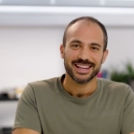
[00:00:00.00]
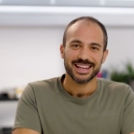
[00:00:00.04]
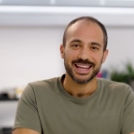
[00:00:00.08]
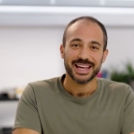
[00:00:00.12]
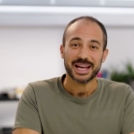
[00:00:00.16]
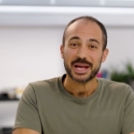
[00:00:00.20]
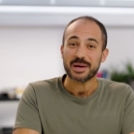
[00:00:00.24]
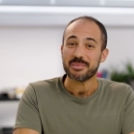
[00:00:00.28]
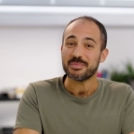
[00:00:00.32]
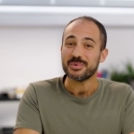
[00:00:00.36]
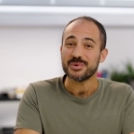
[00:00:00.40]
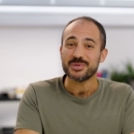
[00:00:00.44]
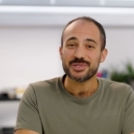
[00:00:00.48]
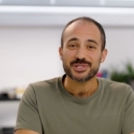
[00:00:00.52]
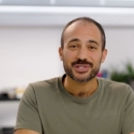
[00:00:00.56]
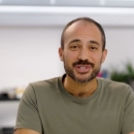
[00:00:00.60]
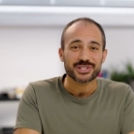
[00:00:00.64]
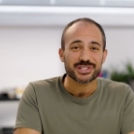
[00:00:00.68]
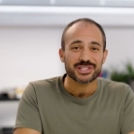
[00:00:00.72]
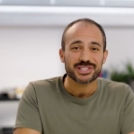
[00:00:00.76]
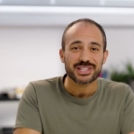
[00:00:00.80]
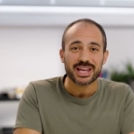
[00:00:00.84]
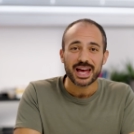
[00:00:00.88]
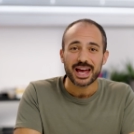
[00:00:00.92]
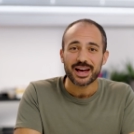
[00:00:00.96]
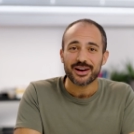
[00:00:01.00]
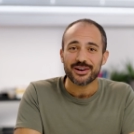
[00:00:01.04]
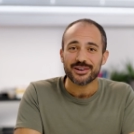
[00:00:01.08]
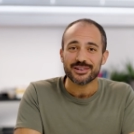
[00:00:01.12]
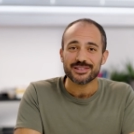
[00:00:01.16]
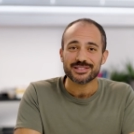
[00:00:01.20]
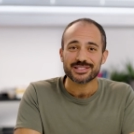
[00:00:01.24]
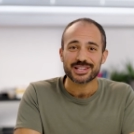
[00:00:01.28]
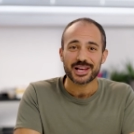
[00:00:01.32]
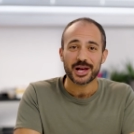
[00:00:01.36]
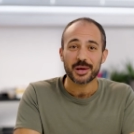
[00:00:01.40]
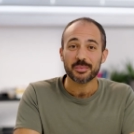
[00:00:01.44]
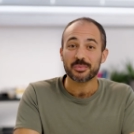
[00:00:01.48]
It can boost your
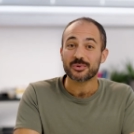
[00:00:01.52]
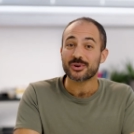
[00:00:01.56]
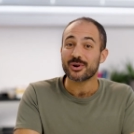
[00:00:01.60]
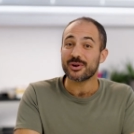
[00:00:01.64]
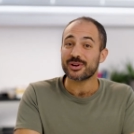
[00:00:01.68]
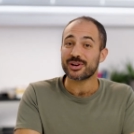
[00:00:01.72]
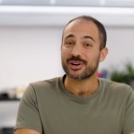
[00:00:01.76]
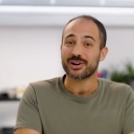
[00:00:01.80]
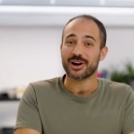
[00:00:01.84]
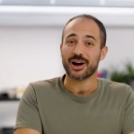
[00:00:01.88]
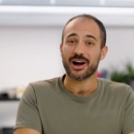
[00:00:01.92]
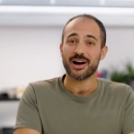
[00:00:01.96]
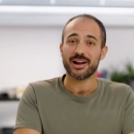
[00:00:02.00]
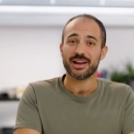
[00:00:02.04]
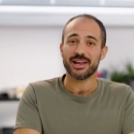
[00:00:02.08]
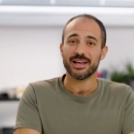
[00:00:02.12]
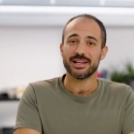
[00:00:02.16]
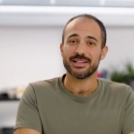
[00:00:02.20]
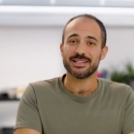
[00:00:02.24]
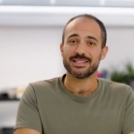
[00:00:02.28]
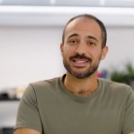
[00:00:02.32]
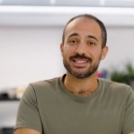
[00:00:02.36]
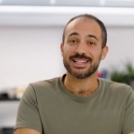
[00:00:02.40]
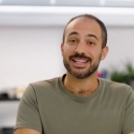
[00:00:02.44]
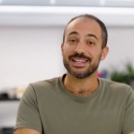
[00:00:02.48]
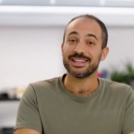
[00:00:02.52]
sales, help grow your audience,